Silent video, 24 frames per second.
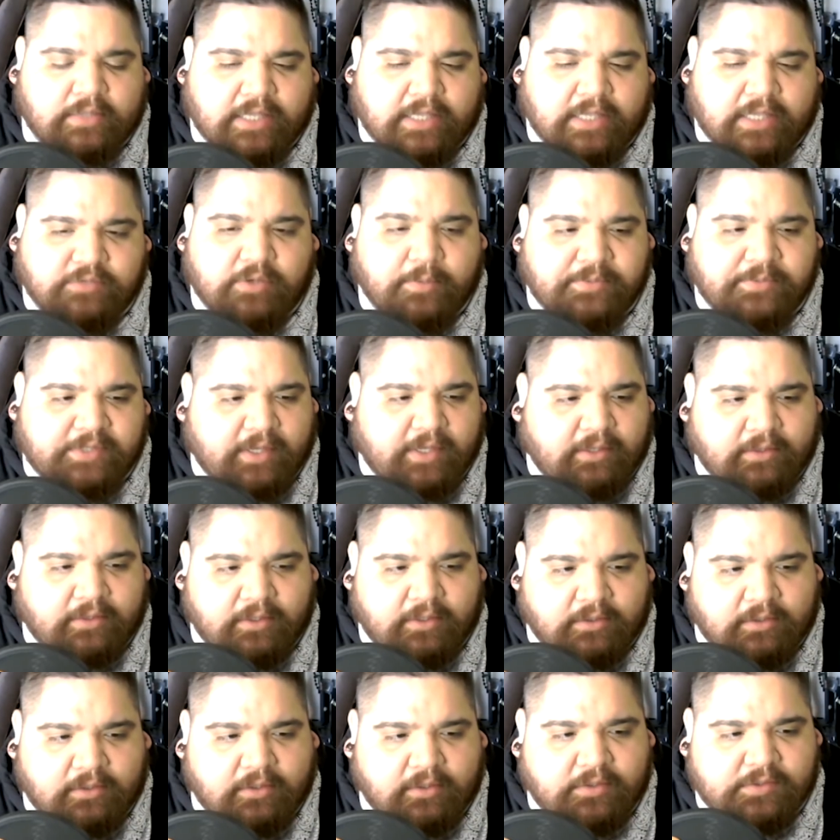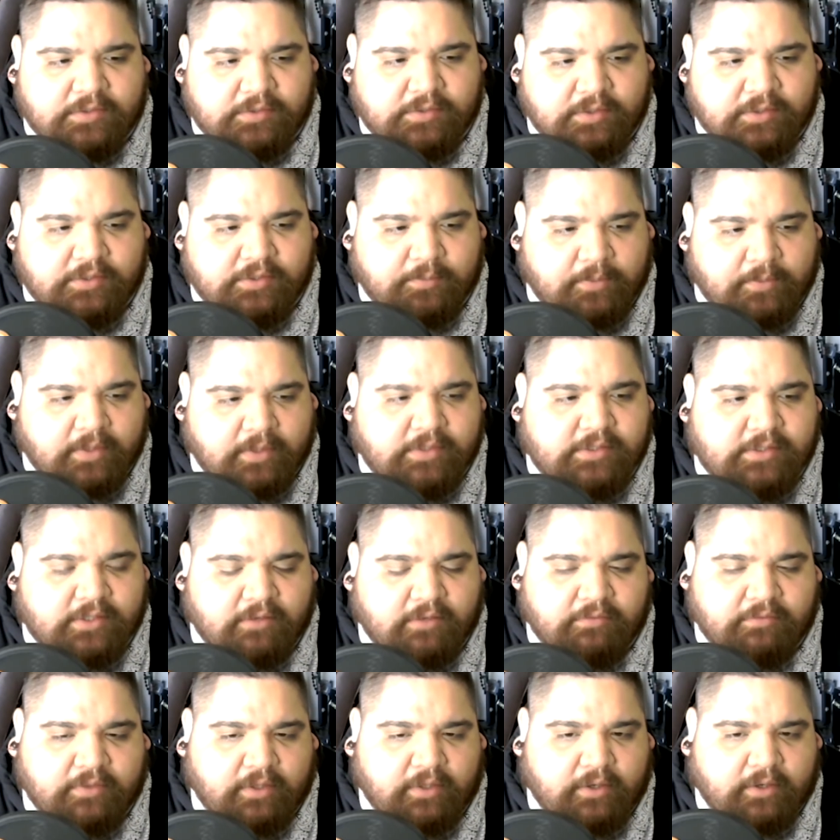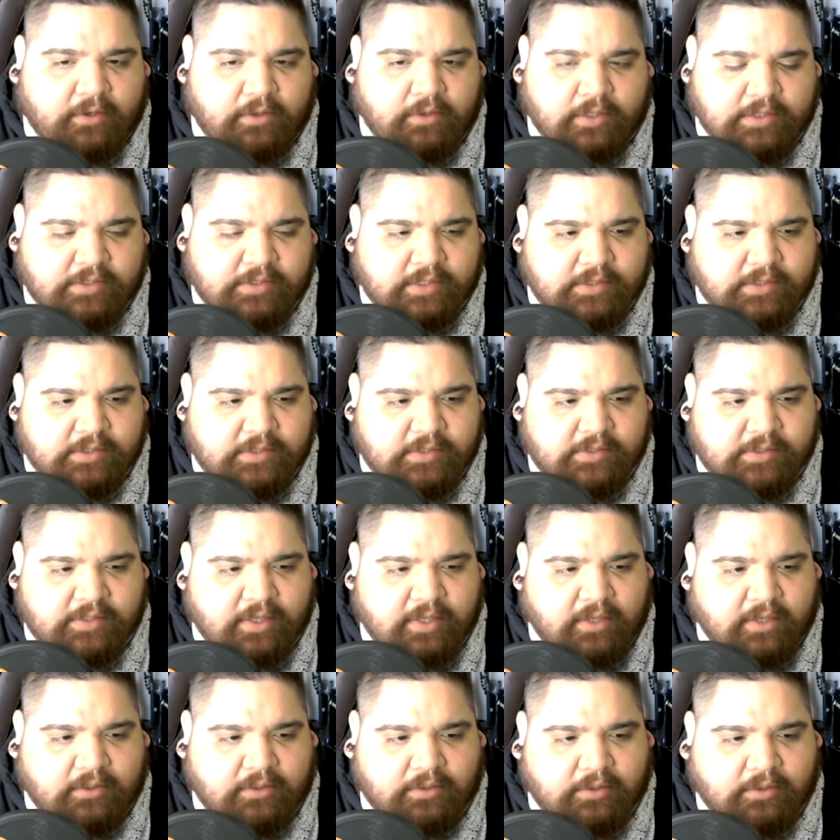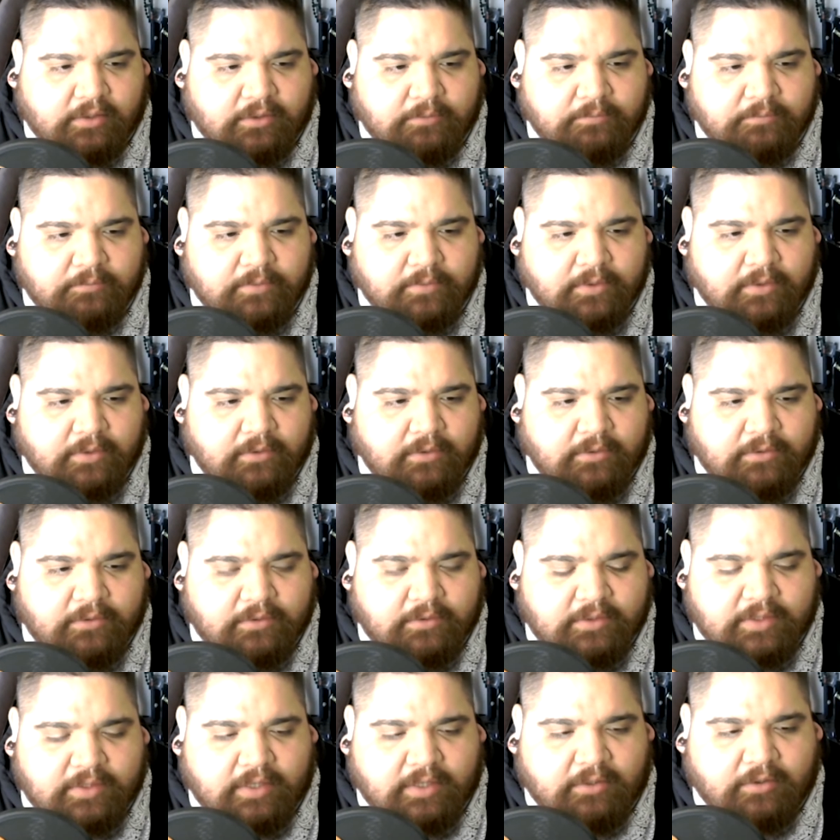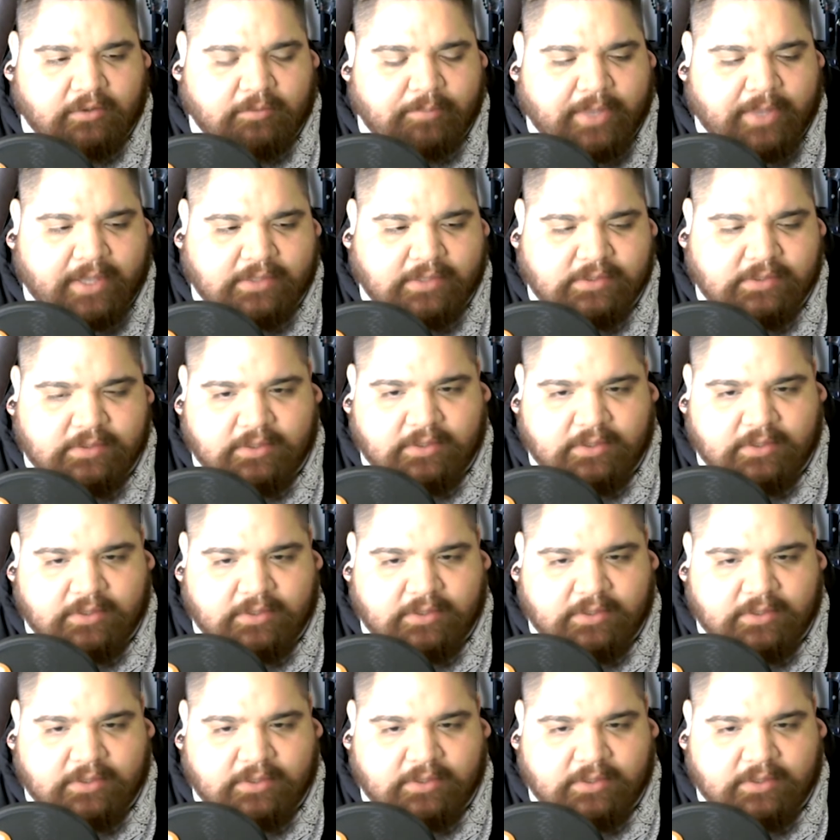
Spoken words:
what I'm saying, that there's some good stuff there. It's just not all bad stuff.